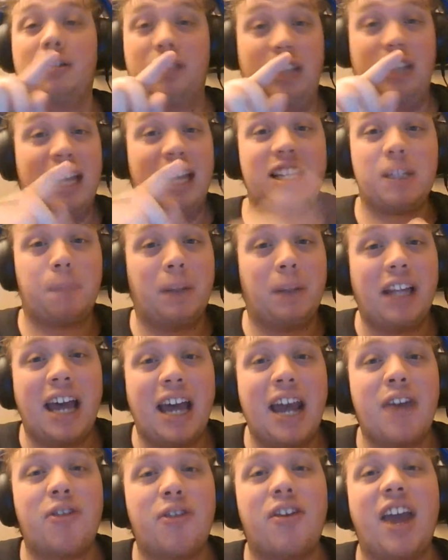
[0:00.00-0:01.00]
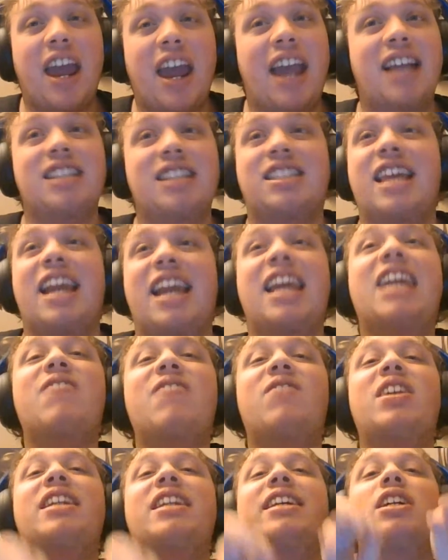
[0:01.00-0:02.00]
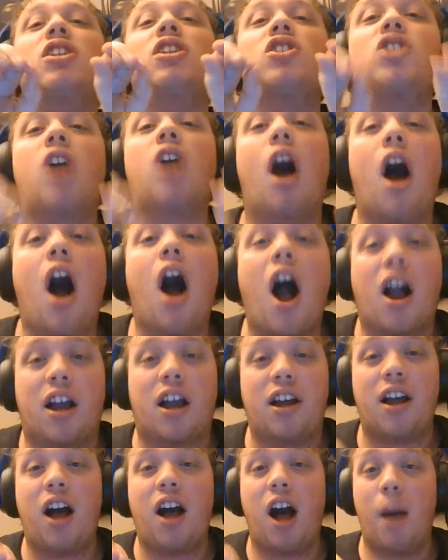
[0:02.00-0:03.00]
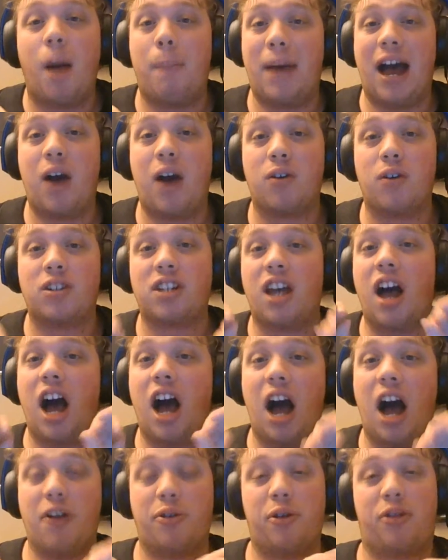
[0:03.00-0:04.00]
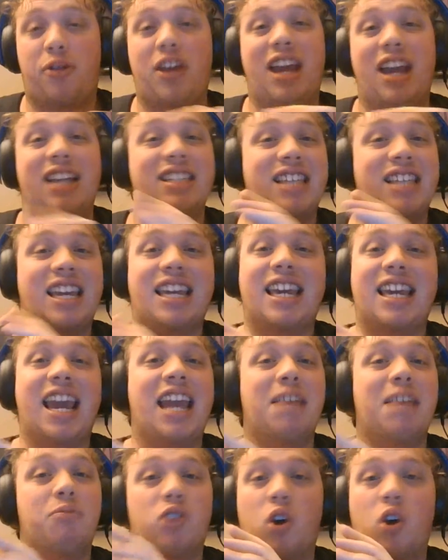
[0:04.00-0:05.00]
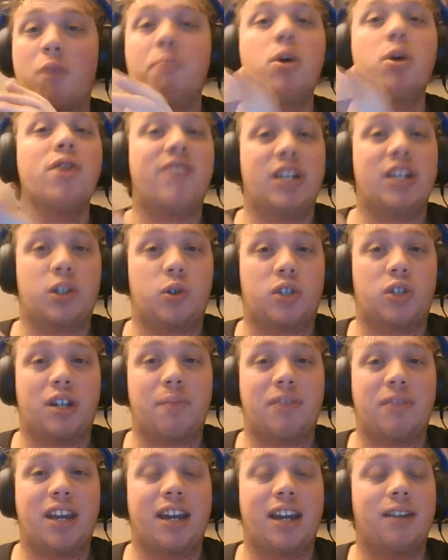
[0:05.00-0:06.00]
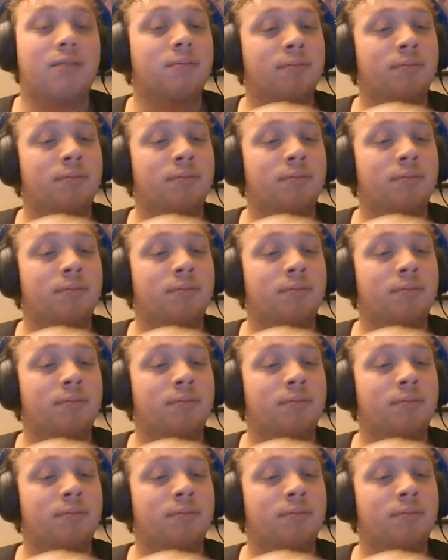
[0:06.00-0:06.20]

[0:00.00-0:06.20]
Let's Play things, that even talk about other things like games or movies or something,